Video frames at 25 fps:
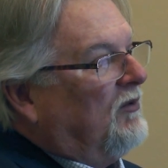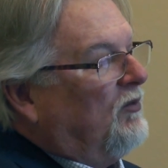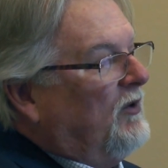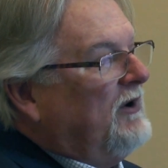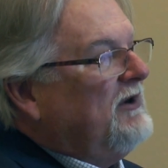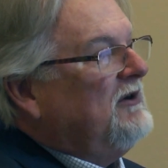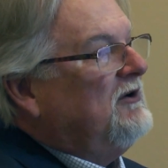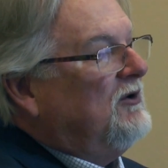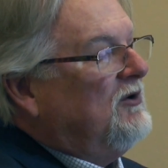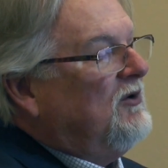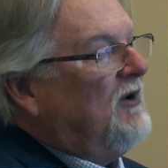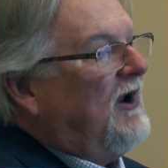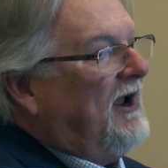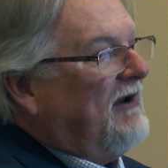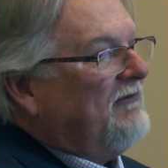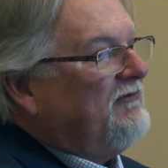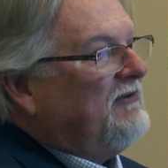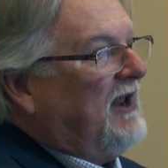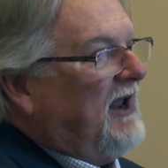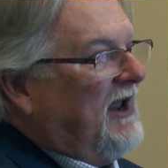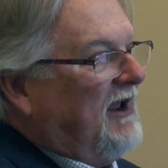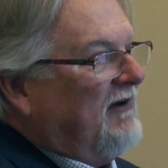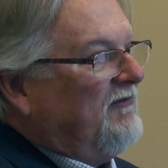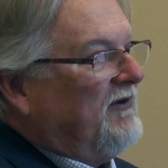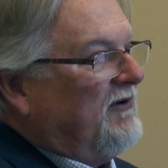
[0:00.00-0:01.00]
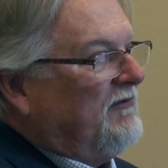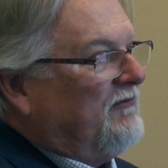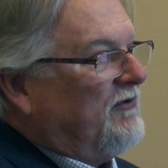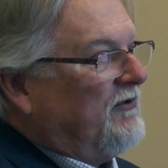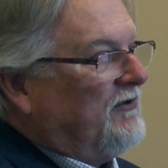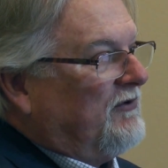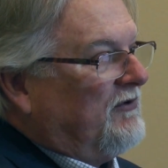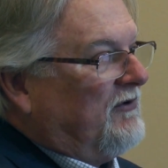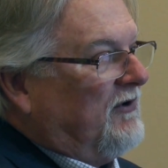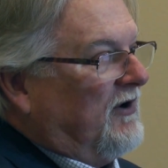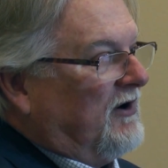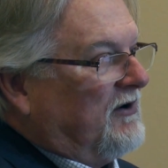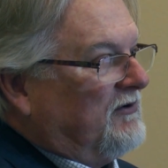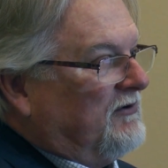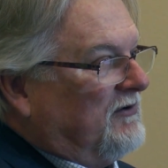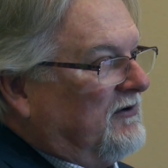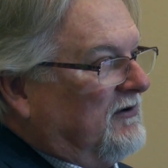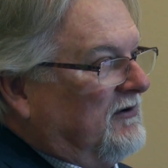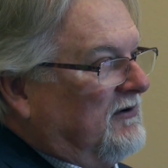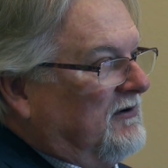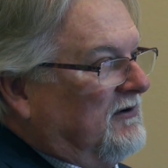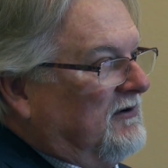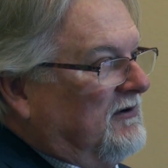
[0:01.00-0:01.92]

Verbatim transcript: we do have to have infrastructure.